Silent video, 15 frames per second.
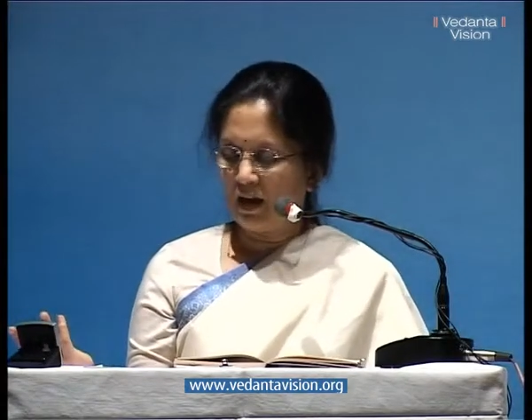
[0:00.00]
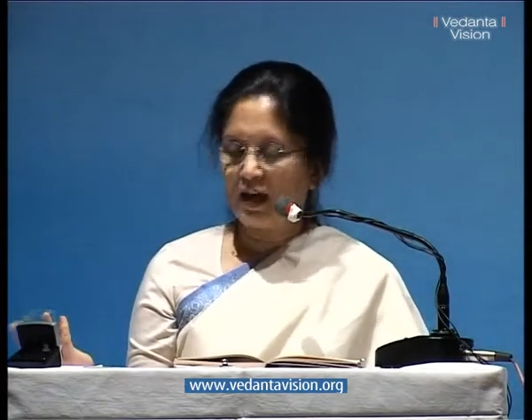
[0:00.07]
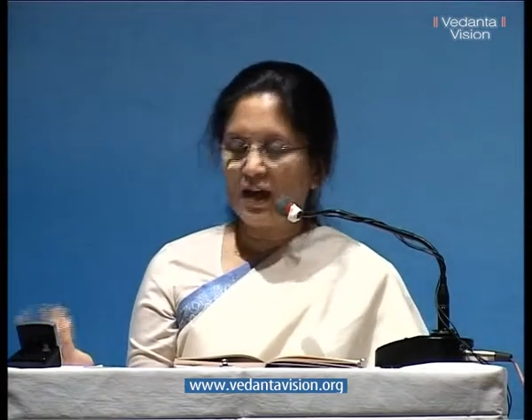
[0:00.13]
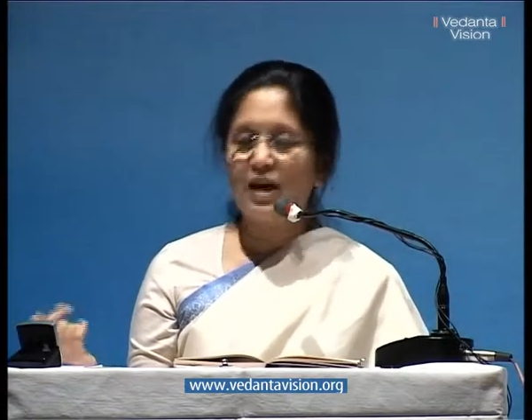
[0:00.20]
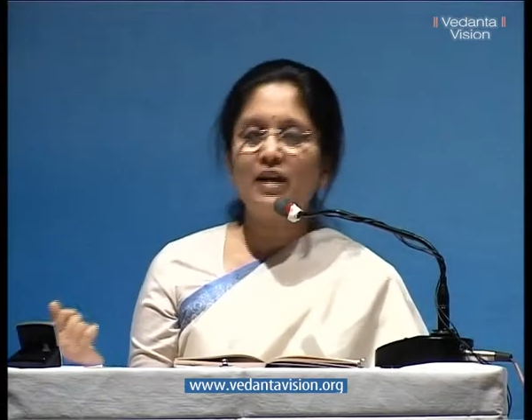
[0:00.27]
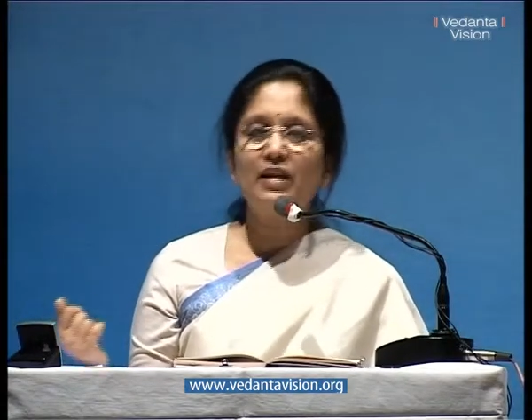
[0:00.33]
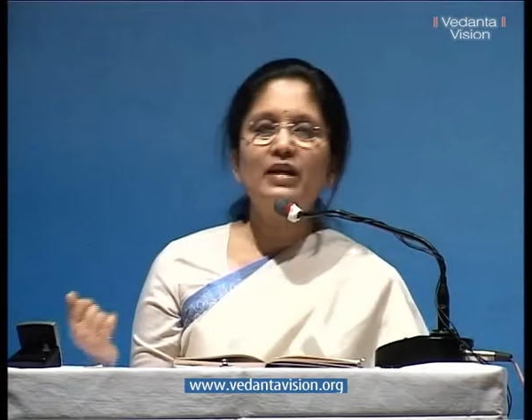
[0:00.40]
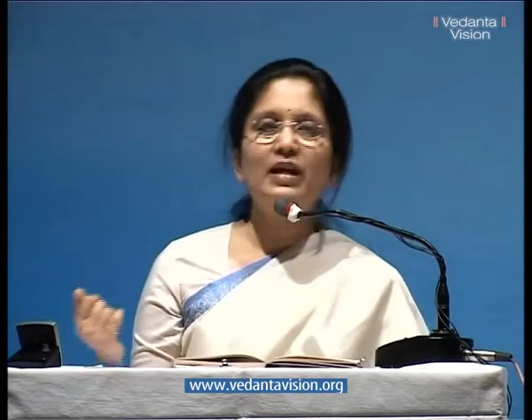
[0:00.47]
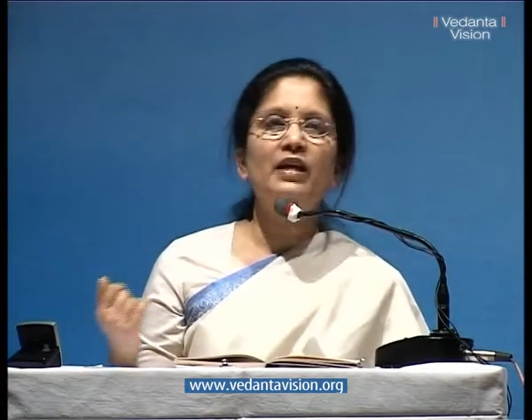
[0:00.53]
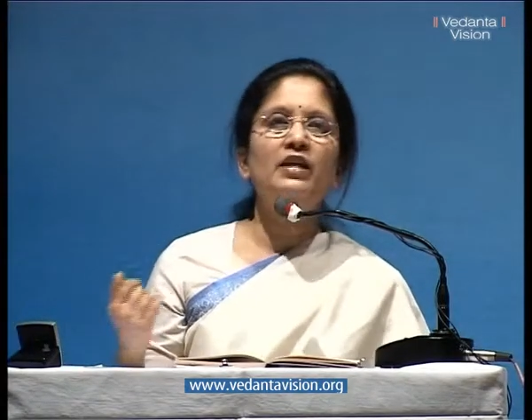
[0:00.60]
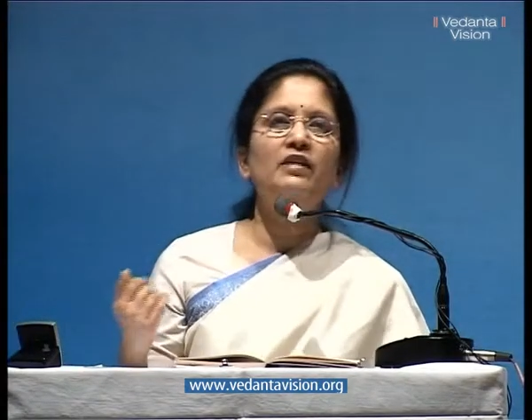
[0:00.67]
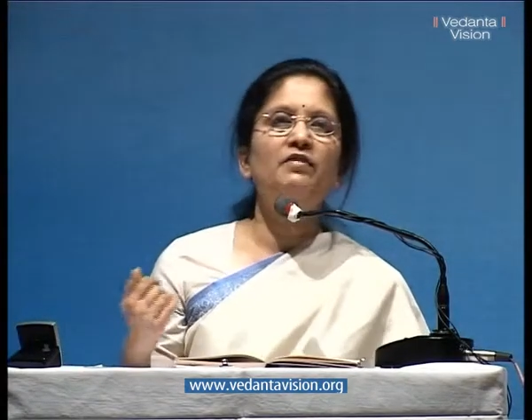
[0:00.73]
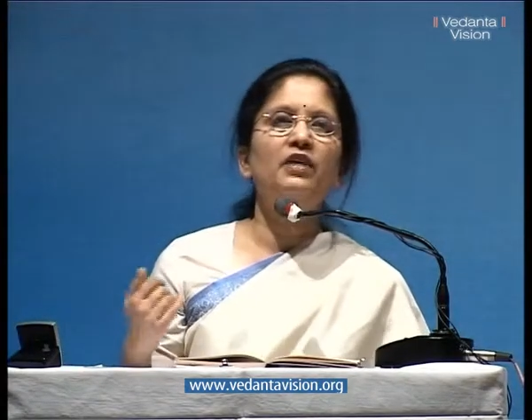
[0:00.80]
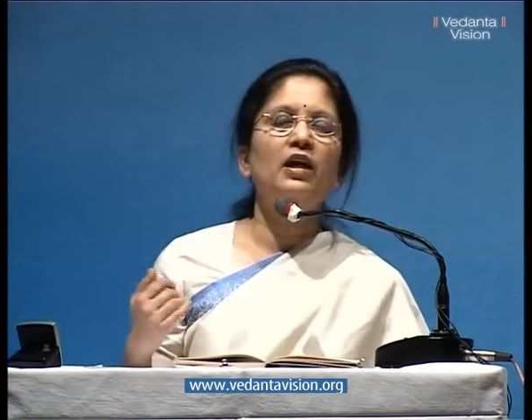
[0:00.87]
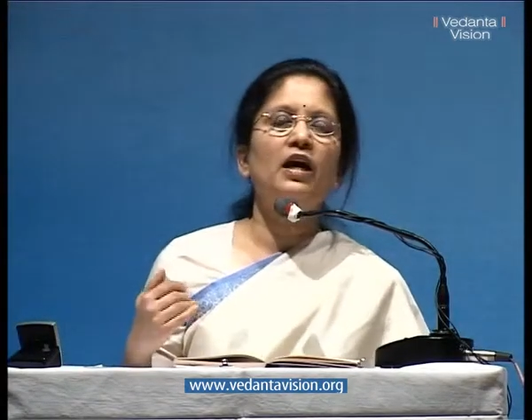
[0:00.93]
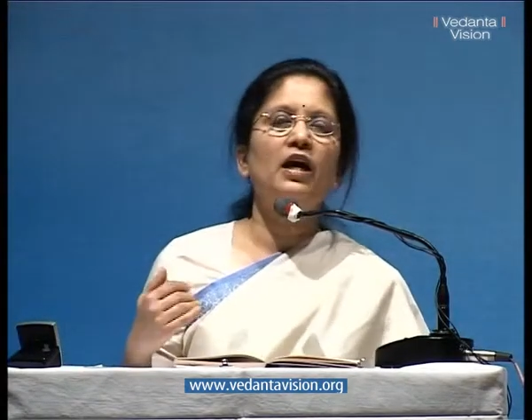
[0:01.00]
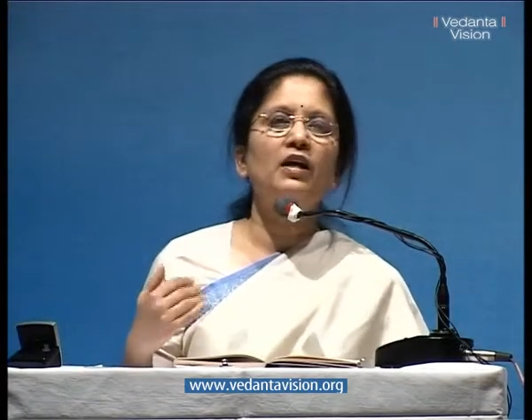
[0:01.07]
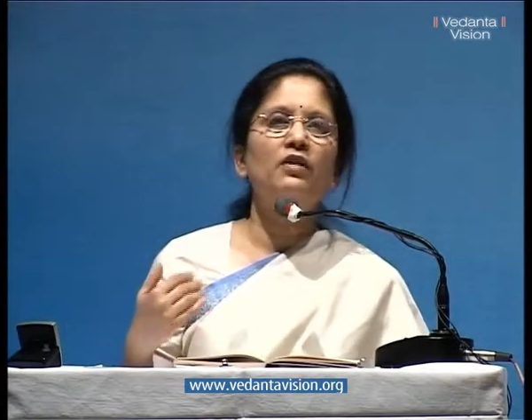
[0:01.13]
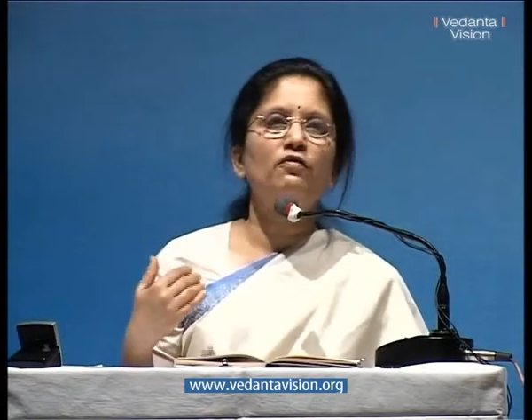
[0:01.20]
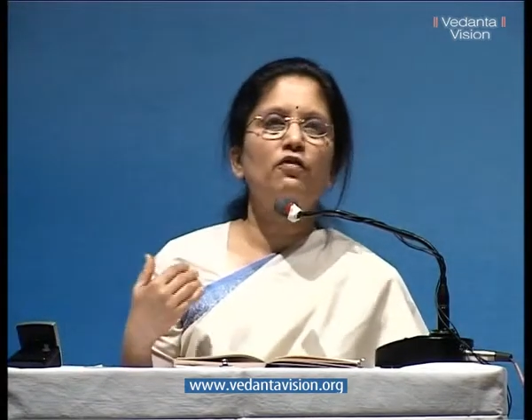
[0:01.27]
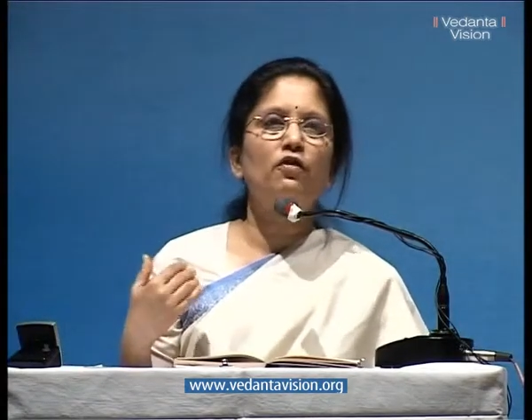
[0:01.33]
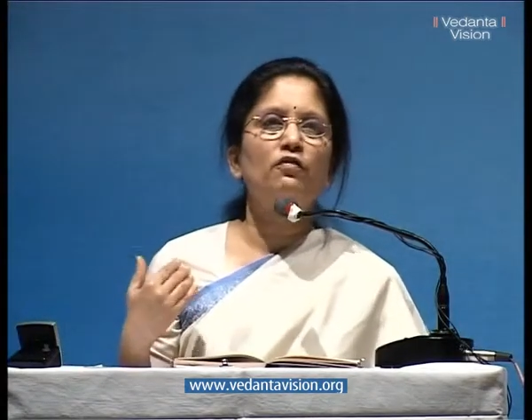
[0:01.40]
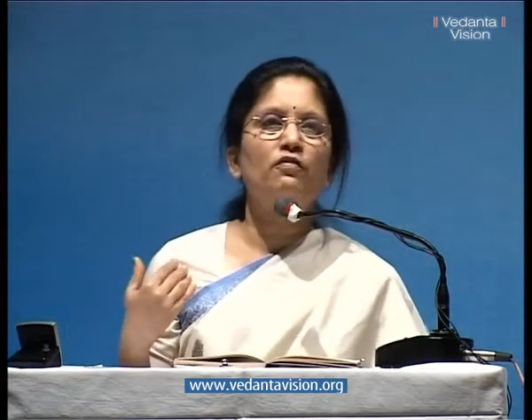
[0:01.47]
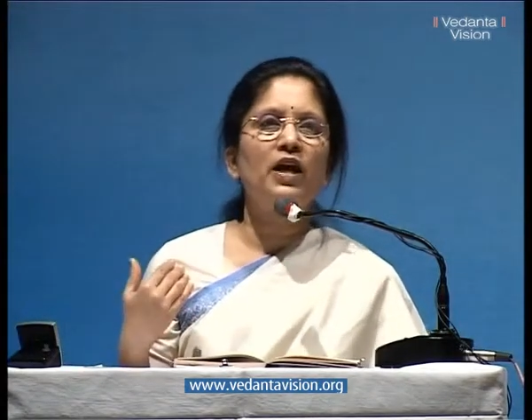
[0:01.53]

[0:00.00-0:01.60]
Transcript: And they live a life of